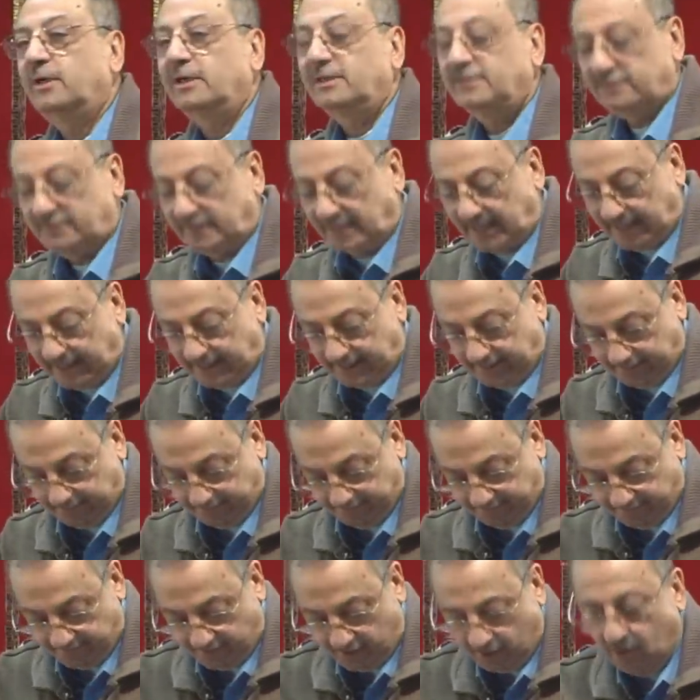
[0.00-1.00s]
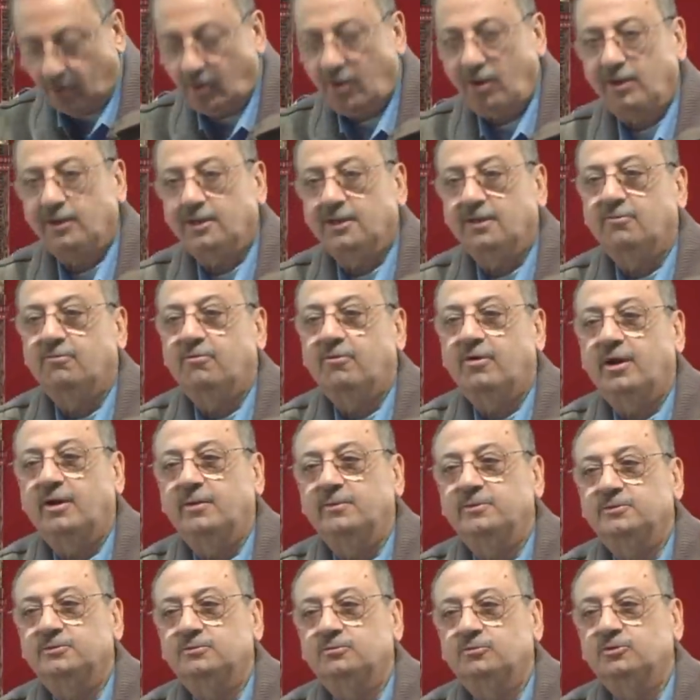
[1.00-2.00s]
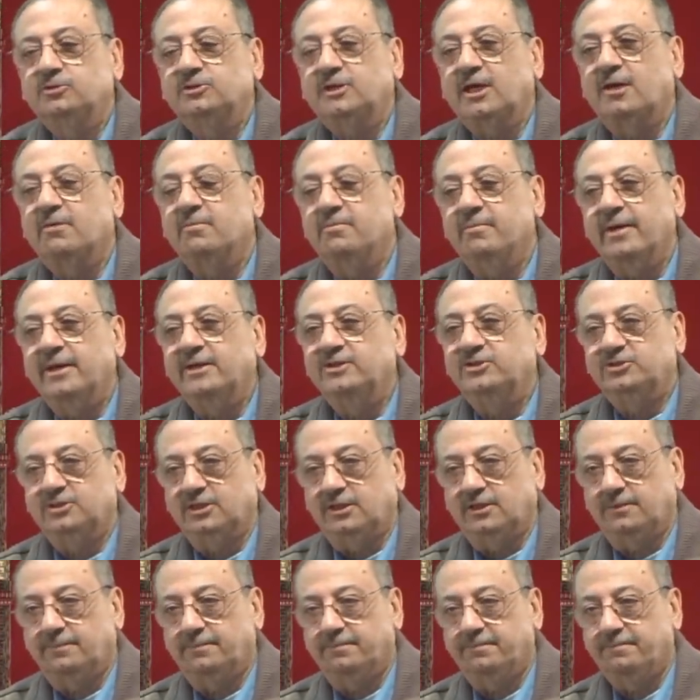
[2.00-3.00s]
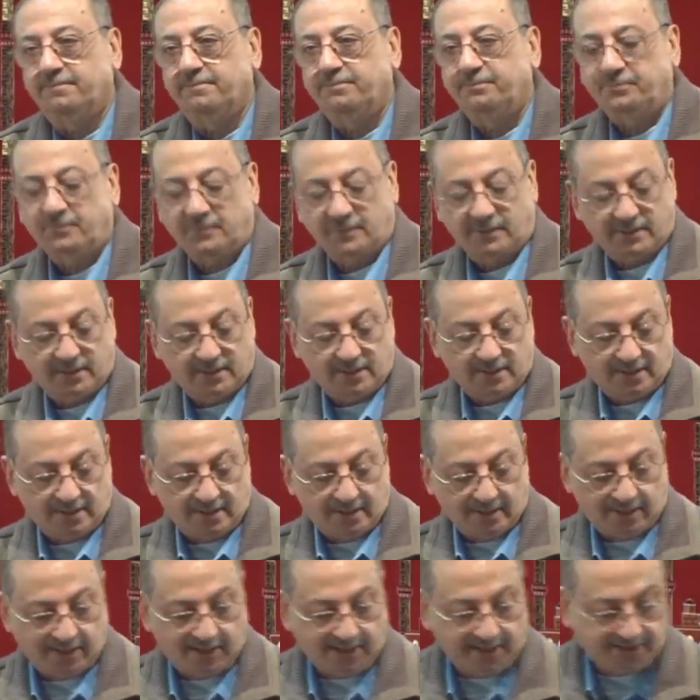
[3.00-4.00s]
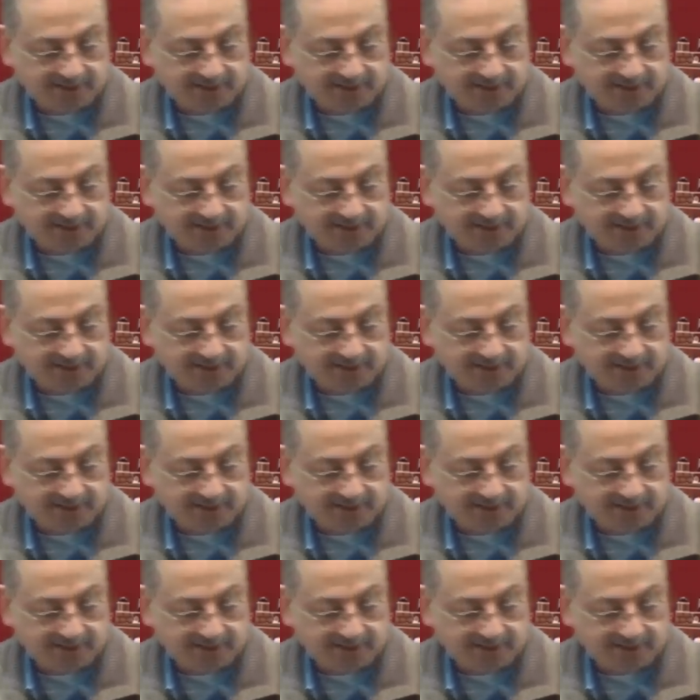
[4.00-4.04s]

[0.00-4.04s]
take all the verbs which are mentioned. Let us